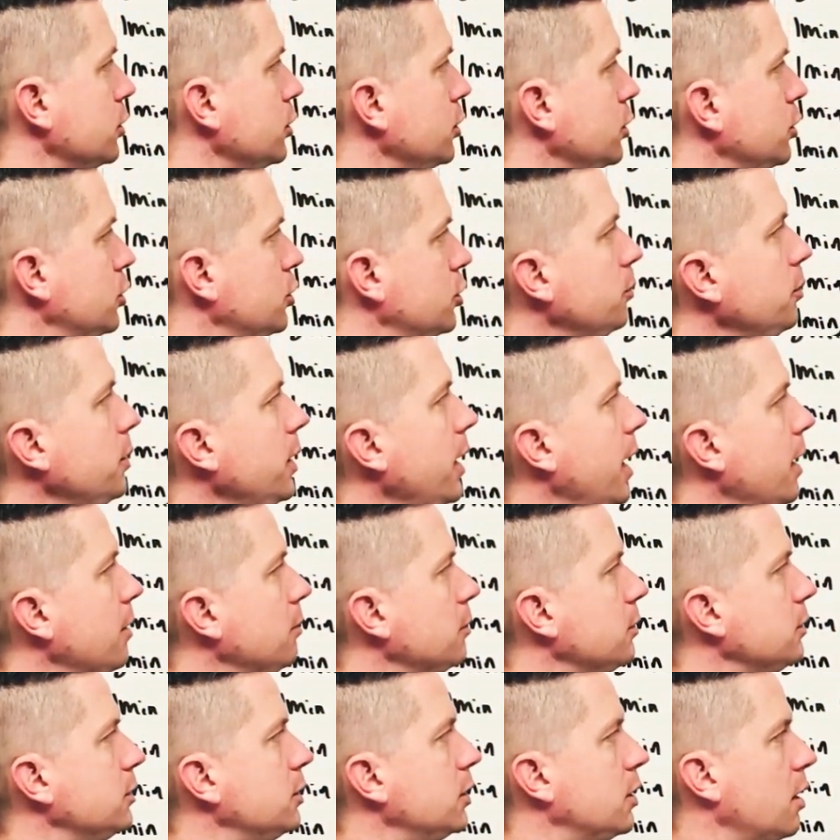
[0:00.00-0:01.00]
You should be
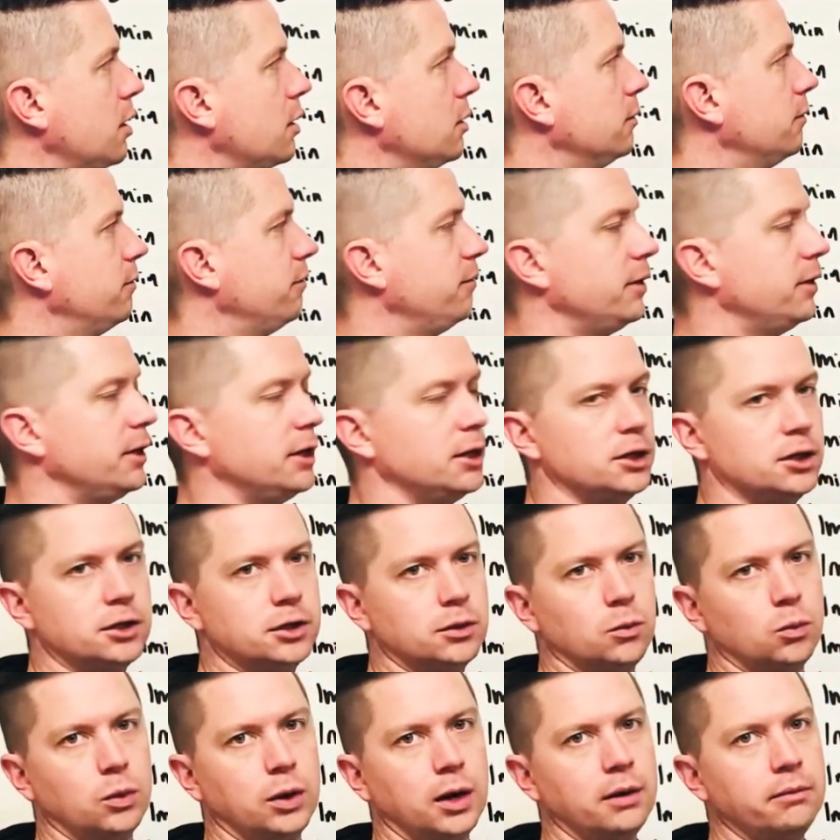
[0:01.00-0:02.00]
able to finish
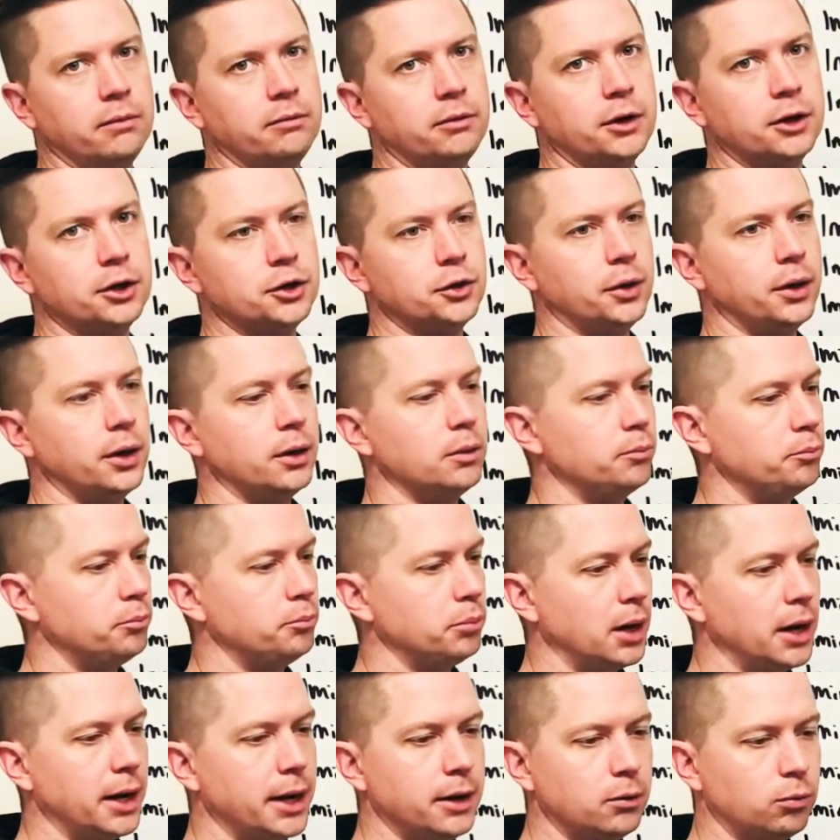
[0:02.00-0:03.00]
whatever you're doing,
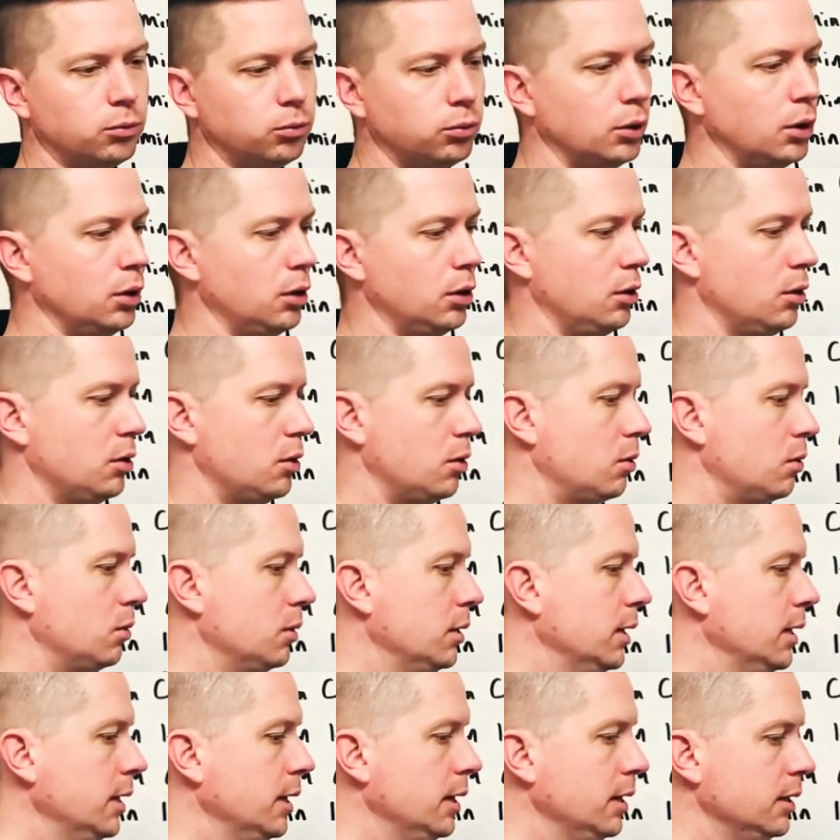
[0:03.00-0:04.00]
bike, row,